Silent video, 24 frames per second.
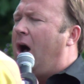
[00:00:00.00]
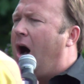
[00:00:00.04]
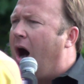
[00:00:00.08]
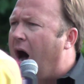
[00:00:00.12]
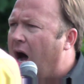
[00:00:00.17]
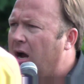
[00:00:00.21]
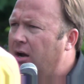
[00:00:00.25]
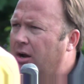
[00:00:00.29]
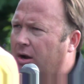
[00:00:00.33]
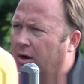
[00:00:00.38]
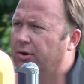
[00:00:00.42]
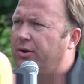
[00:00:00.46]

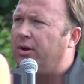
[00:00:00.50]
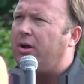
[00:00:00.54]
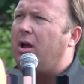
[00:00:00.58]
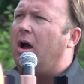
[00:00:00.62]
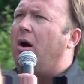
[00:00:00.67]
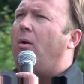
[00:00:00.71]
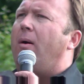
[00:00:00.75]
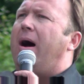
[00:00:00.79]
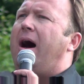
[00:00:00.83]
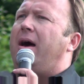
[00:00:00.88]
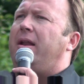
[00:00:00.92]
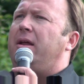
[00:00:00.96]
hunger to
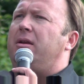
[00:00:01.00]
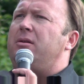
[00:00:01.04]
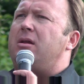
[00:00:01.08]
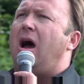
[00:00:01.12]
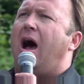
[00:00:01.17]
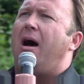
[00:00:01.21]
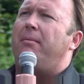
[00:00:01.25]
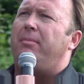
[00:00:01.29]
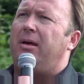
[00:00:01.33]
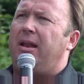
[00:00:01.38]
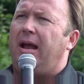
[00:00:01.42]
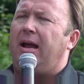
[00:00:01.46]
go out and
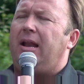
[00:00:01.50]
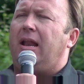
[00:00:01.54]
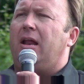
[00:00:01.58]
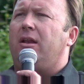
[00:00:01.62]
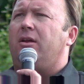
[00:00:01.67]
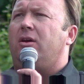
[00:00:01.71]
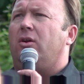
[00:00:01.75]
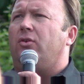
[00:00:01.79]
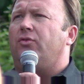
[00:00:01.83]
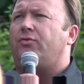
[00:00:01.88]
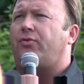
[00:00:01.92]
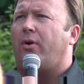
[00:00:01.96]
dominate
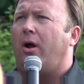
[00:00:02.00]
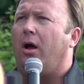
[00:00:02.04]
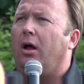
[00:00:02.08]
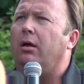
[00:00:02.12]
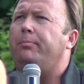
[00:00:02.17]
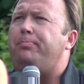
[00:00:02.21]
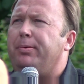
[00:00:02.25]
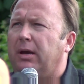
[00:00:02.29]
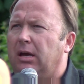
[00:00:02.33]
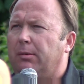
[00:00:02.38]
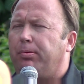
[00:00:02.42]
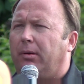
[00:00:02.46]
and
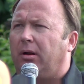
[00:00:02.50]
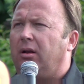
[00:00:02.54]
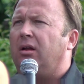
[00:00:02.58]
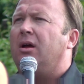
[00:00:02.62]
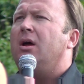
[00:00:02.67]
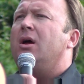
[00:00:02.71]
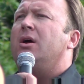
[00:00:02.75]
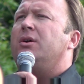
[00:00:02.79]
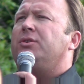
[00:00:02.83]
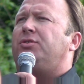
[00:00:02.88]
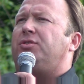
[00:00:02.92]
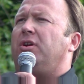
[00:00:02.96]
control people,
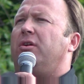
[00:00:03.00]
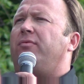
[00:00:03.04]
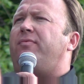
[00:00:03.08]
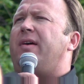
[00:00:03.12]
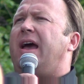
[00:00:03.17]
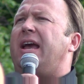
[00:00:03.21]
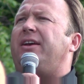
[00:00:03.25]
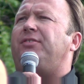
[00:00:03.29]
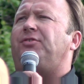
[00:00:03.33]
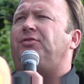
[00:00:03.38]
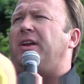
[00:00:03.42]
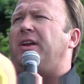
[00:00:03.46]
so they